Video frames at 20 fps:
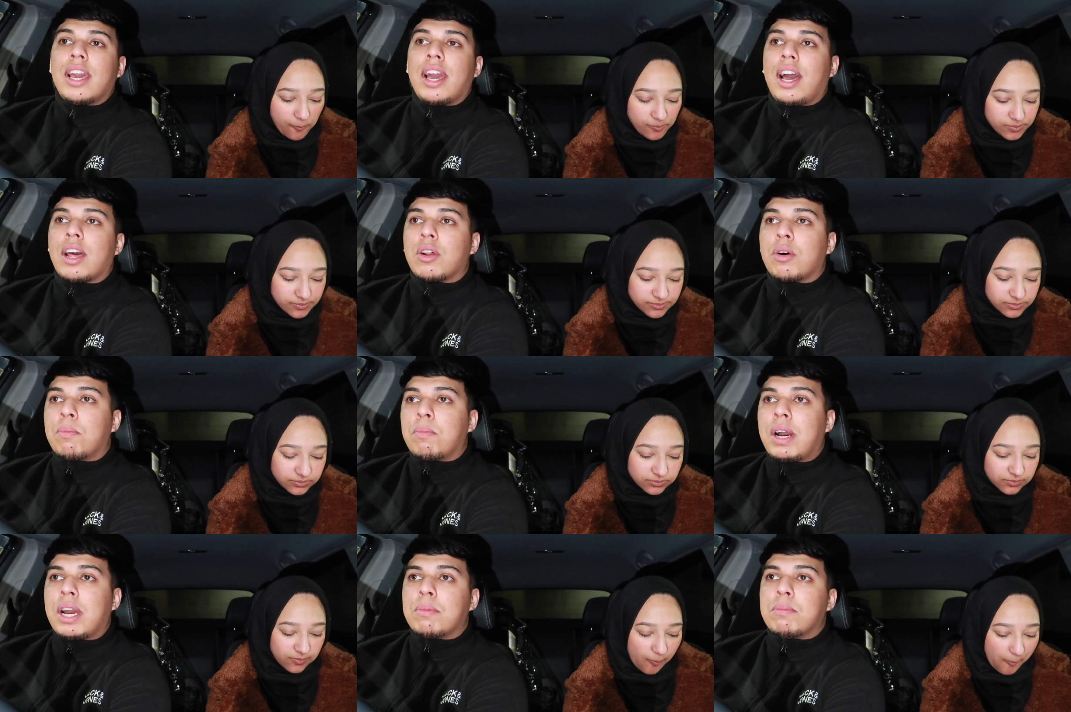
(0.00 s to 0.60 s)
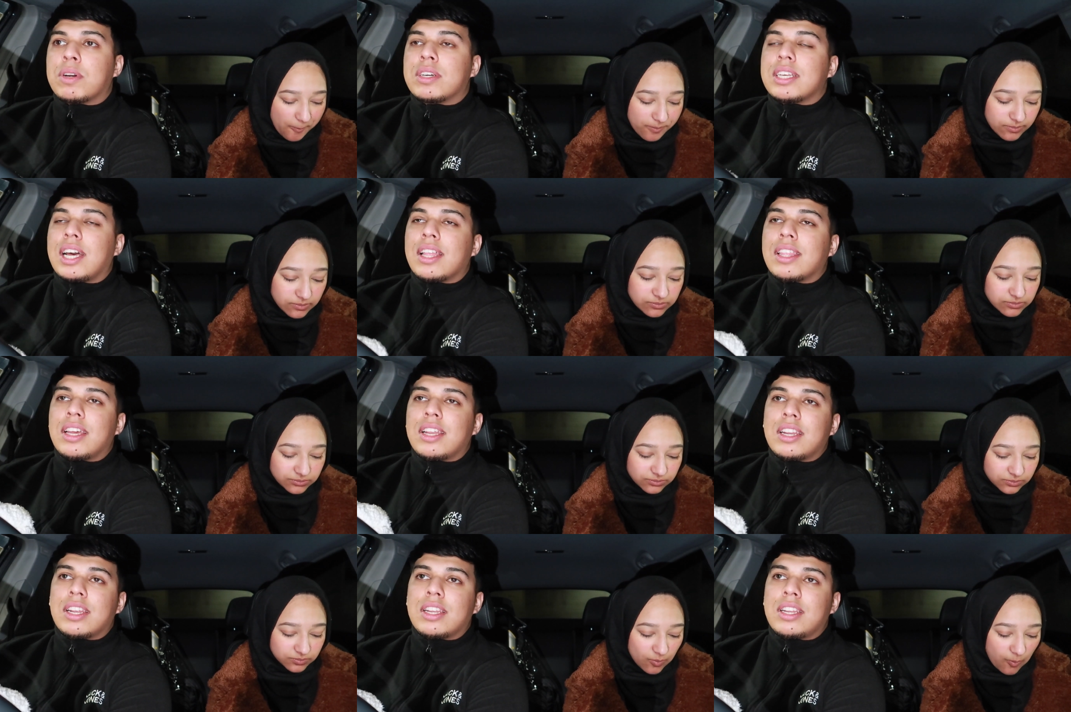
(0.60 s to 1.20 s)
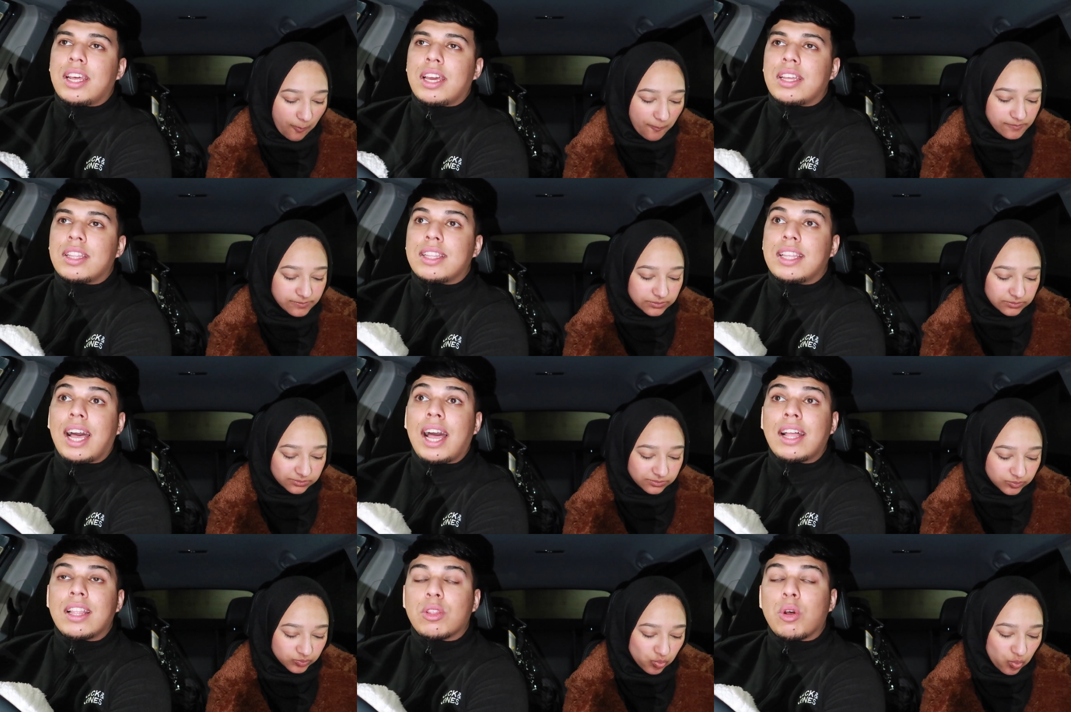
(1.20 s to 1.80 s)
Speaker 1: yeah, I don't mind, because at the end of the day,
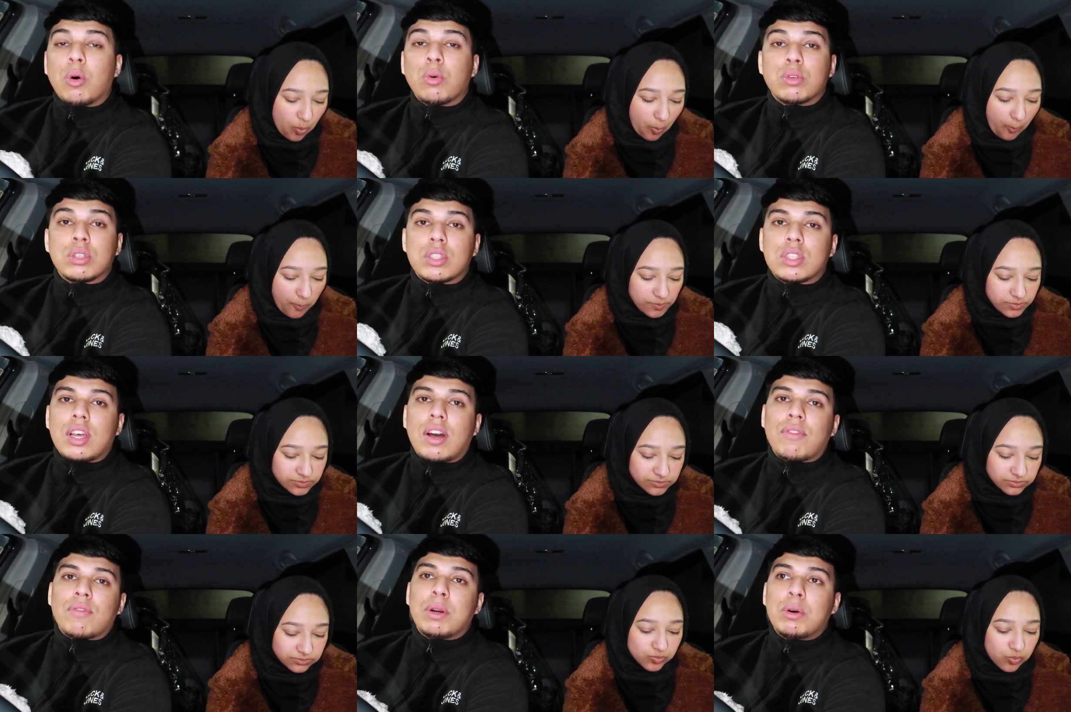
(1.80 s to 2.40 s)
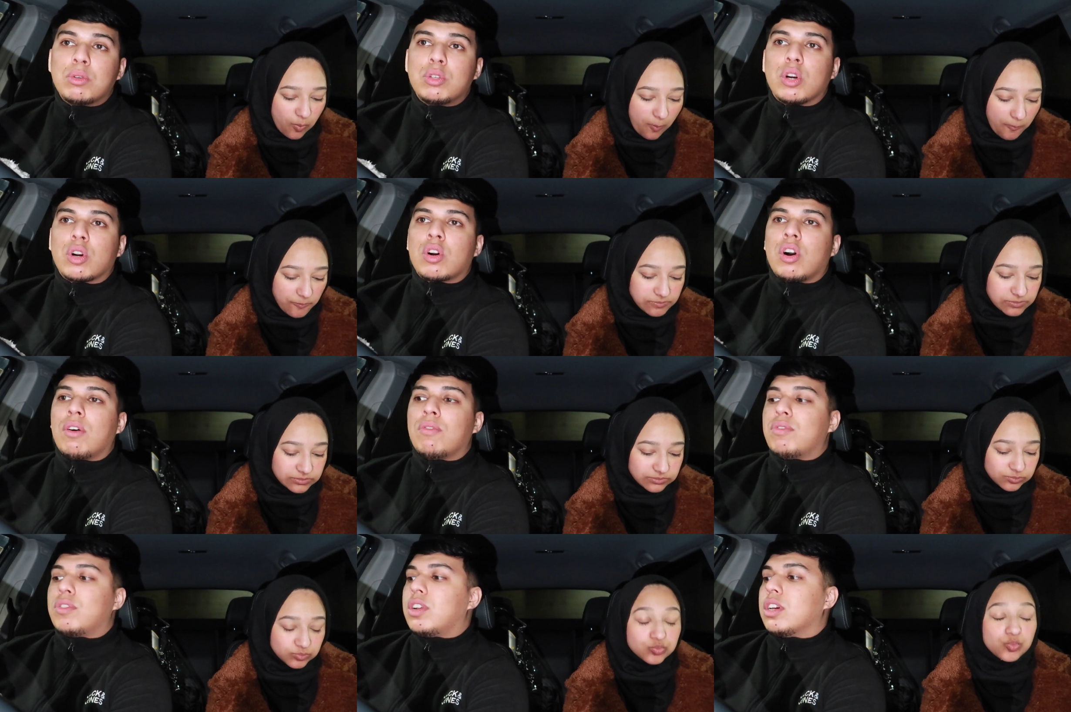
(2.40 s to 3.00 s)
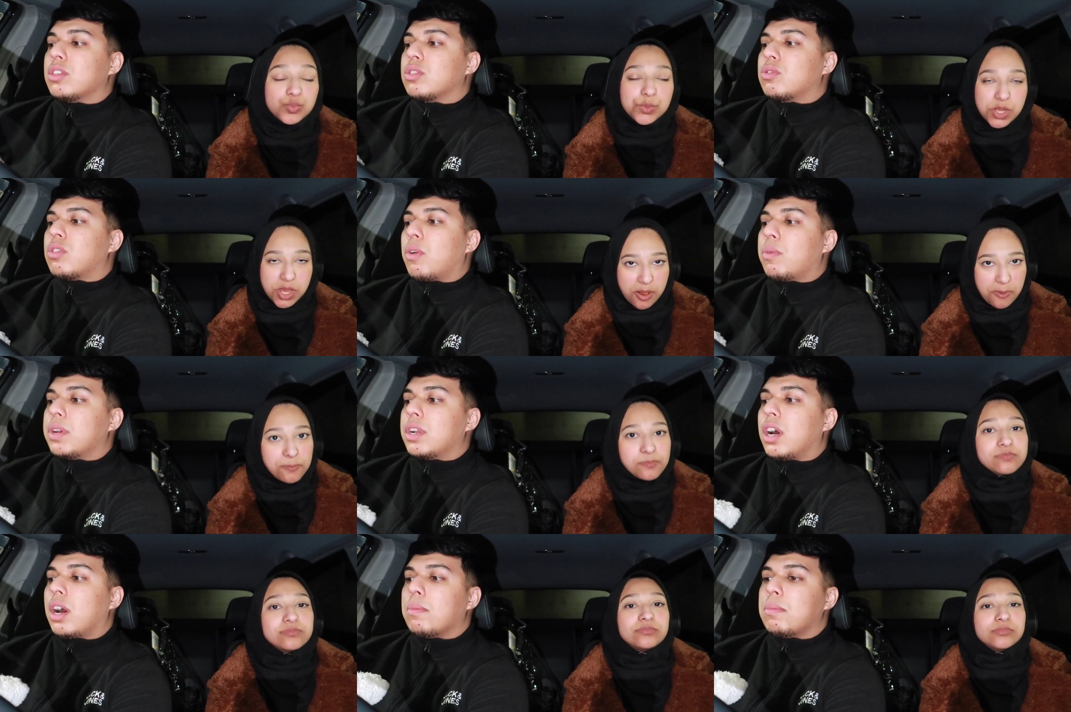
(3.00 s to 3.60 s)
that those stuff build your confidence yeah.
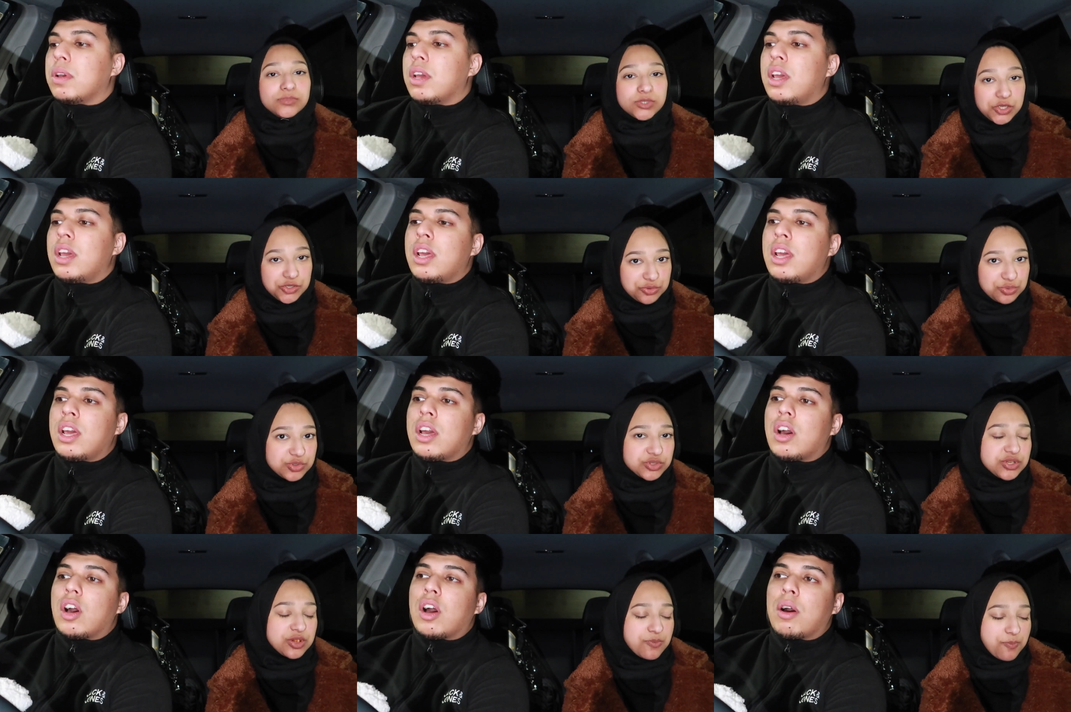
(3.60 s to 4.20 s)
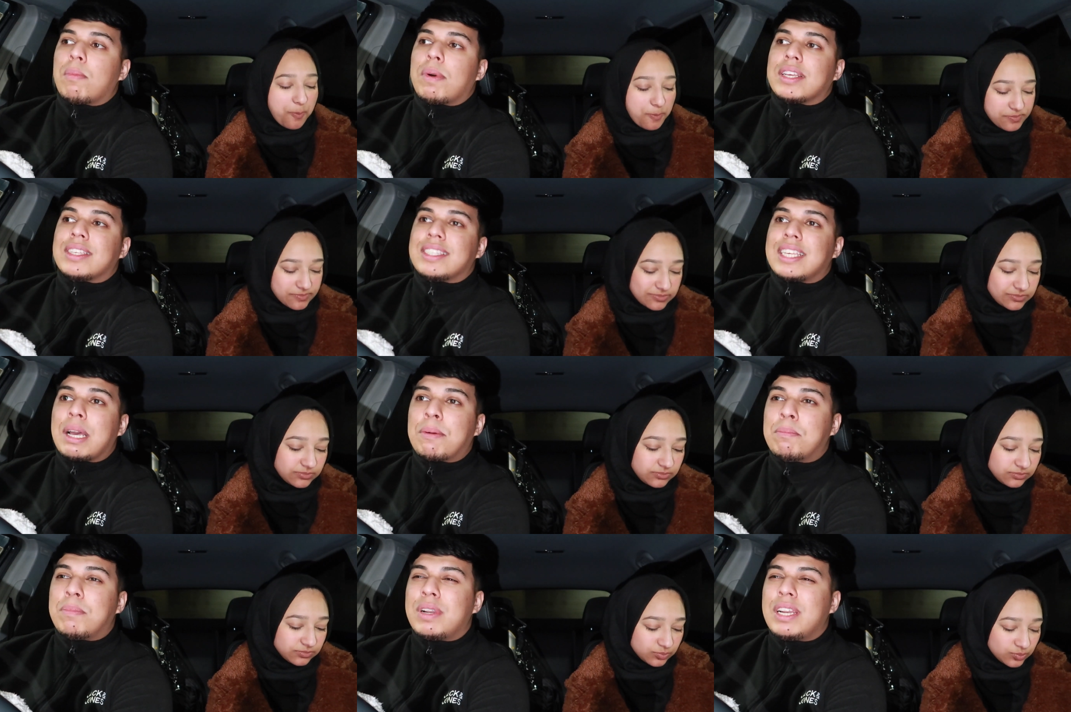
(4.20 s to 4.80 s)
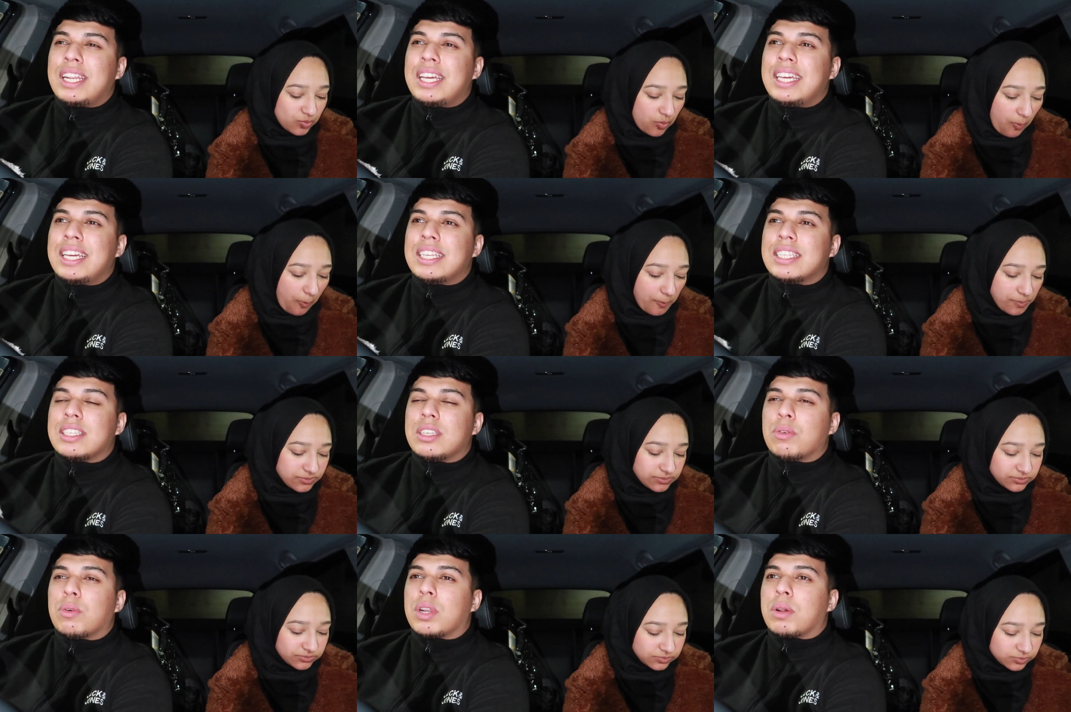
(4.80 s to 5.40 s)
growing up. Um,
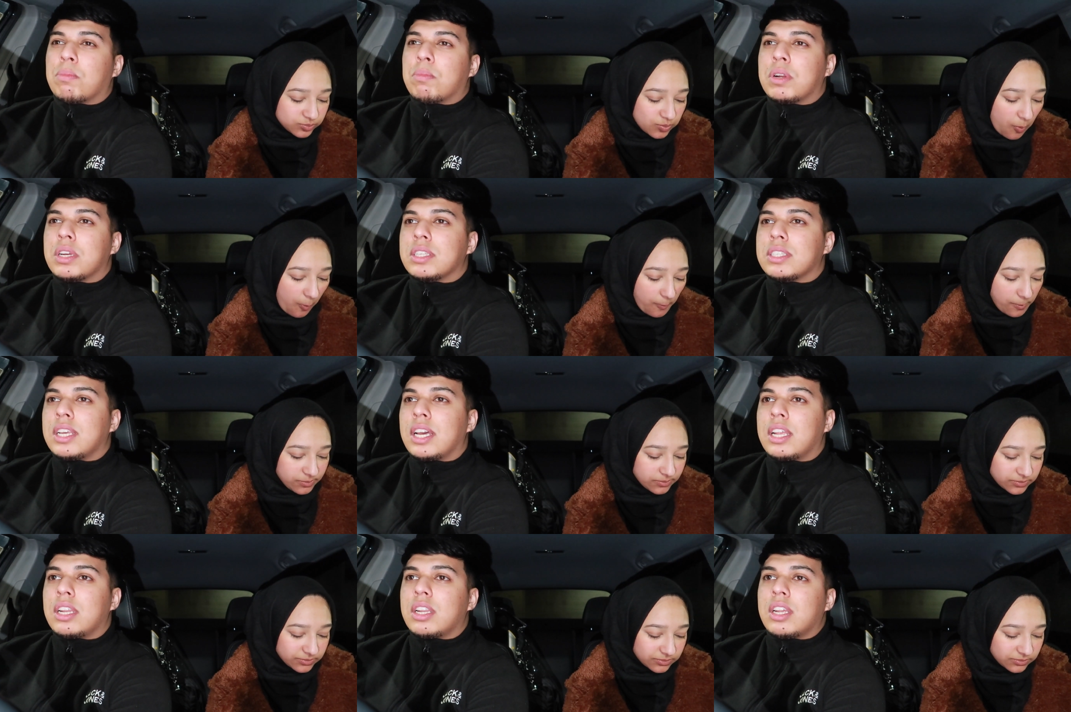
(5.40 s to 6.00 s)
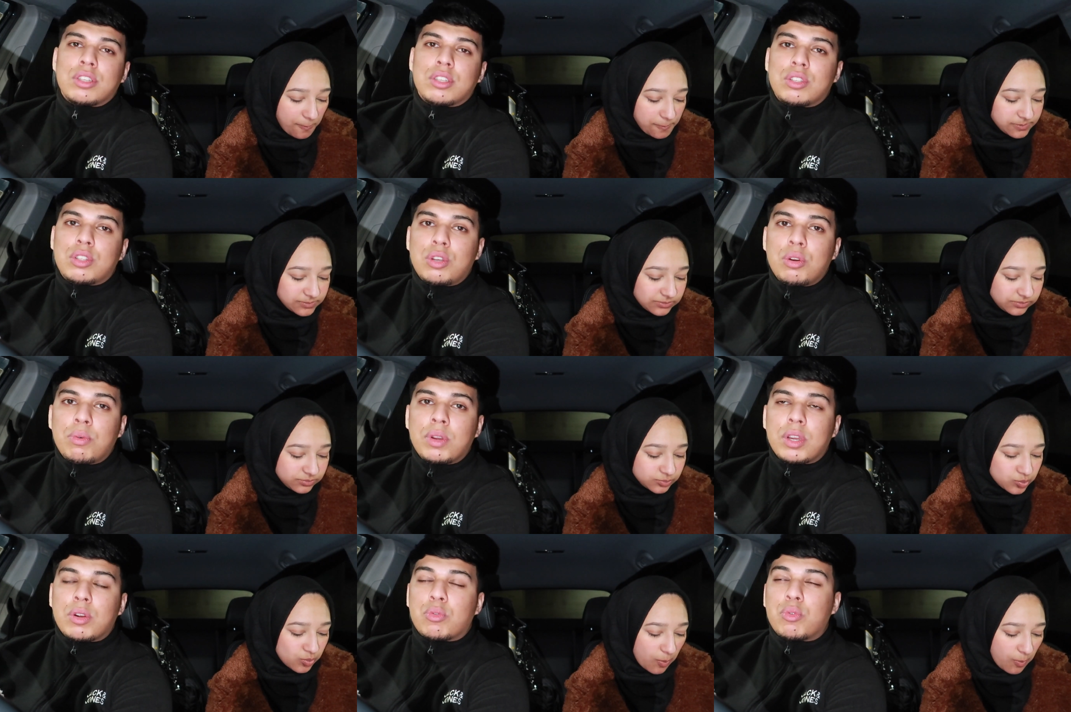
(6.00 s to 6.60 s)
assemblies, you want to present, just do it.